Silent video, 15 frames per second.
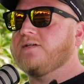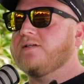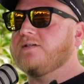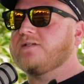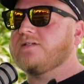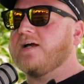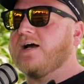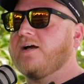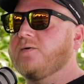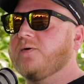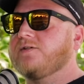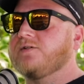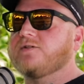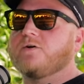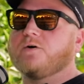to the style,
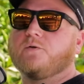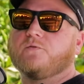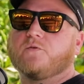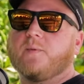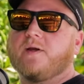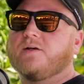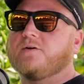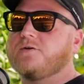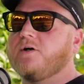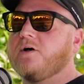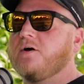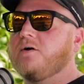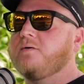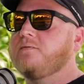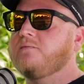which is cold ferment your
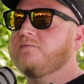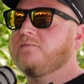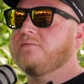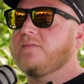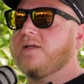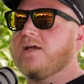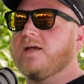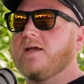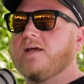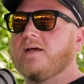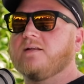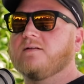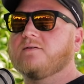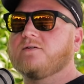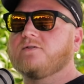dough
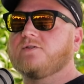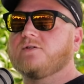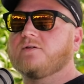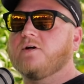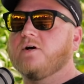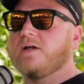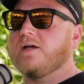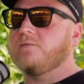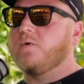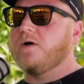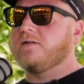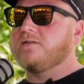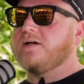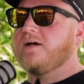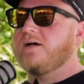and cook it
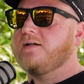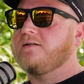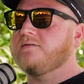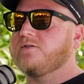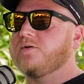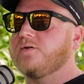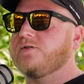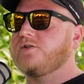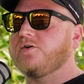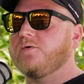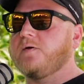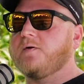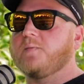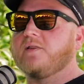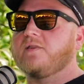well done. So it's
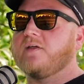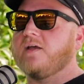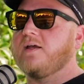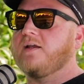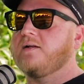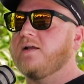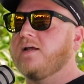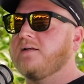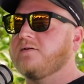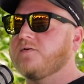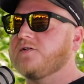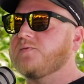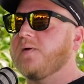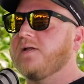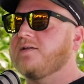chewy but thin and
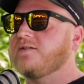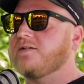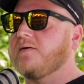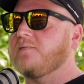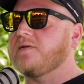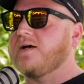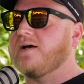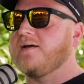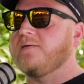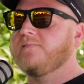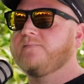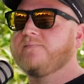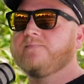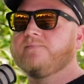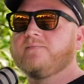crispy at the same time.
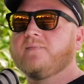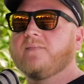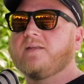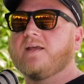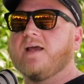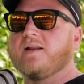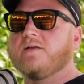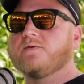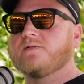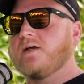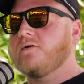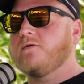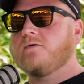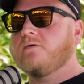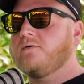And he was
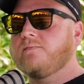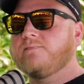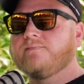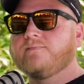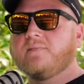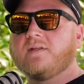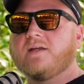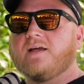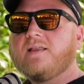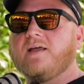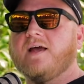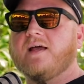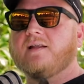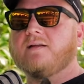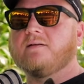like, cool, cool. And
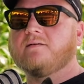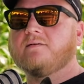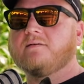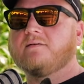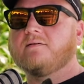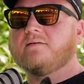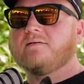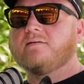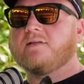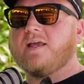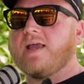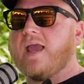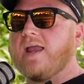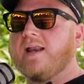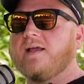then
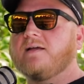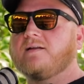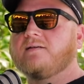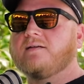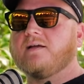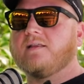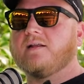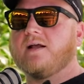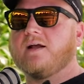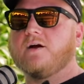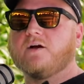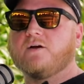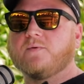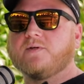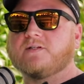he ate it, and then I
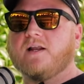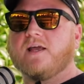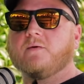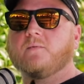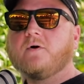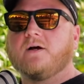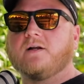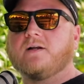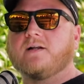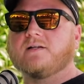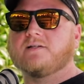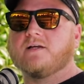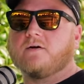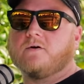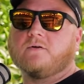heard it was an eight one, and I
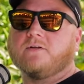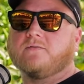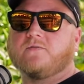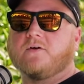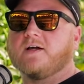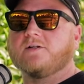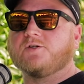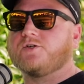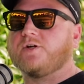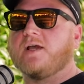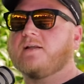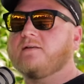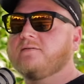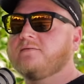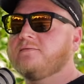was like, holy fucking
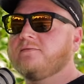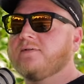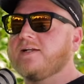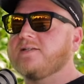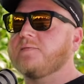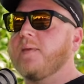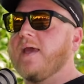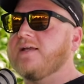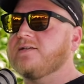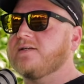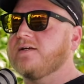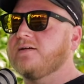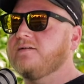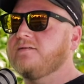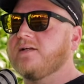shit, that's
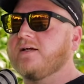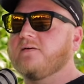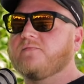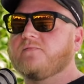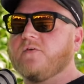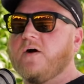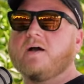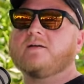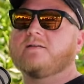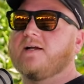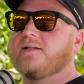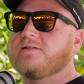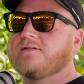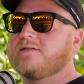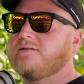amazing. Like fuck,
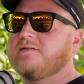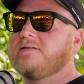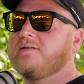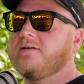that's.